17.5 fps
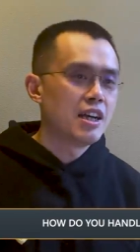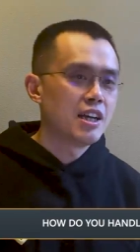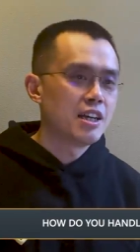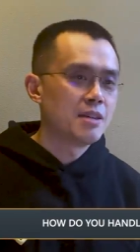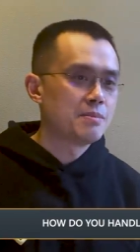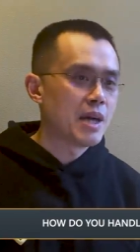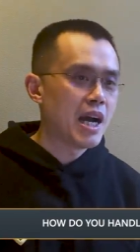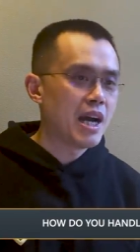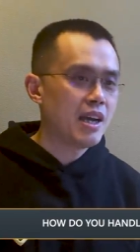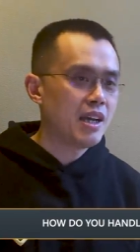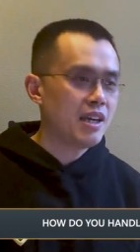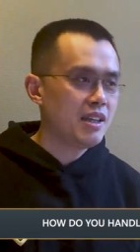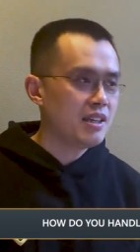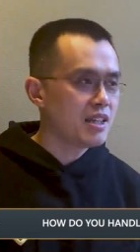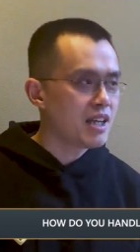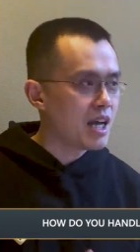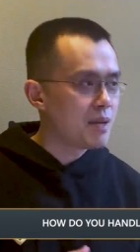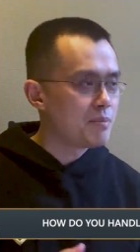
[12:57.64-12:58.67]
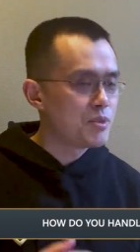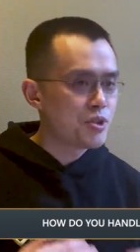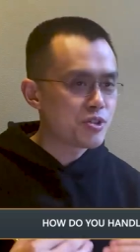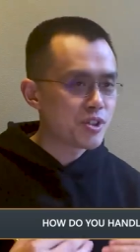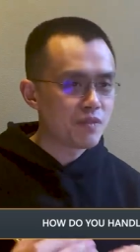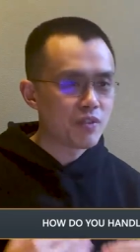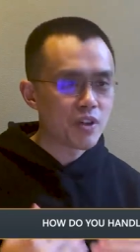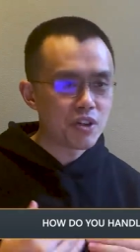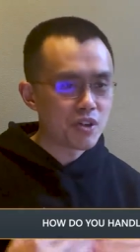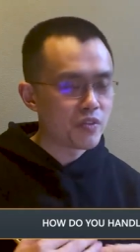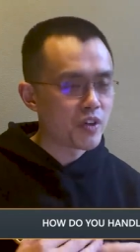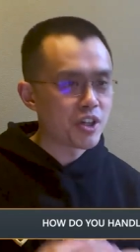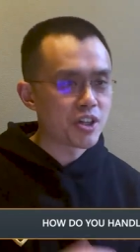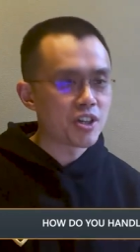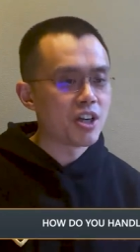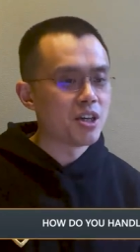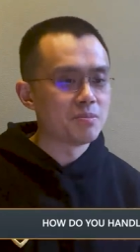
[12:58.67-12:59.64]
Um, I, I'm usually very,
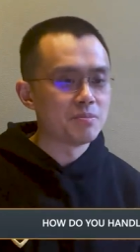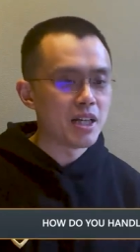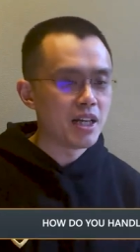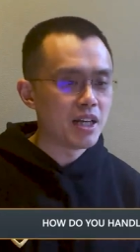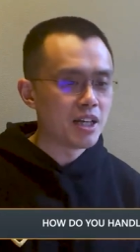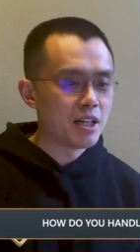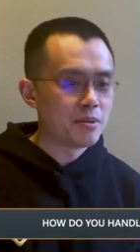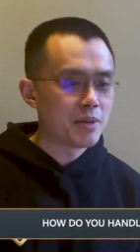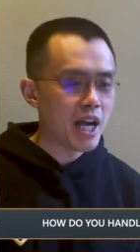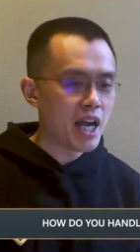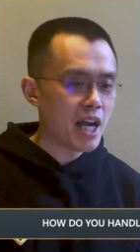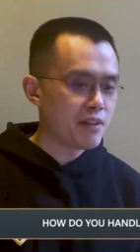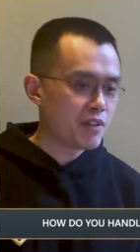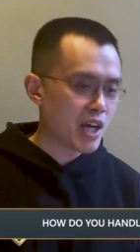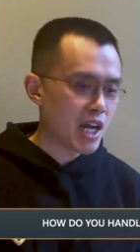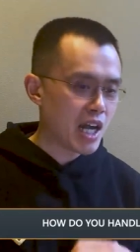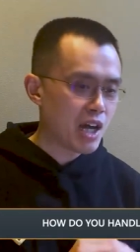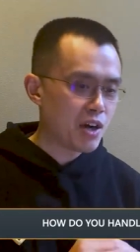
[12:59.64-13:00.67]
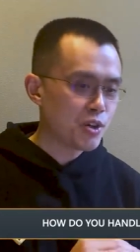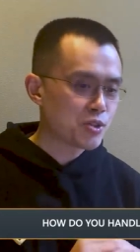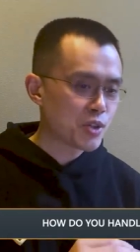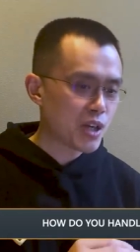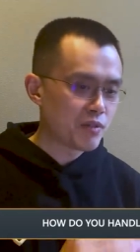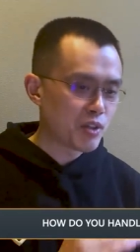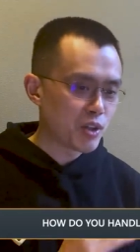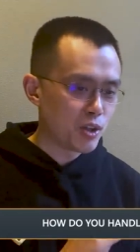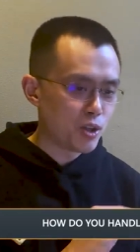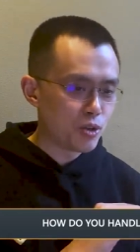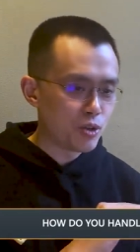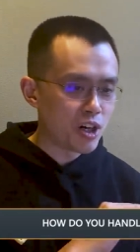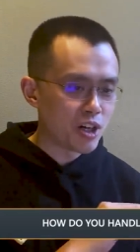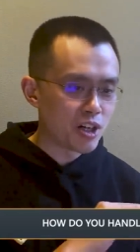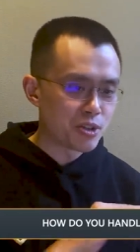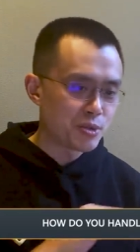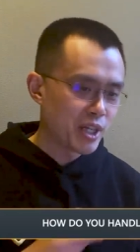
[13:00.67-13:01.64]
very calm. Uh, I, have, I also have a low
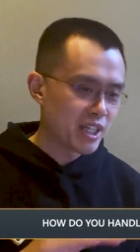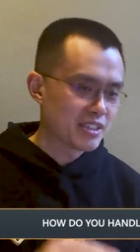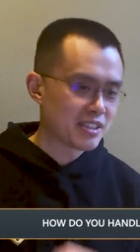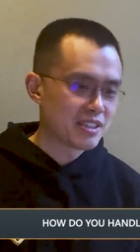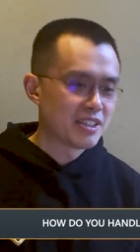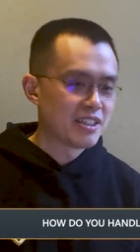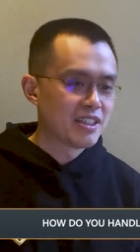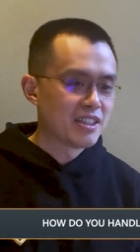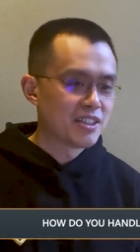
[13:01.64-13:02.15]
heart rate.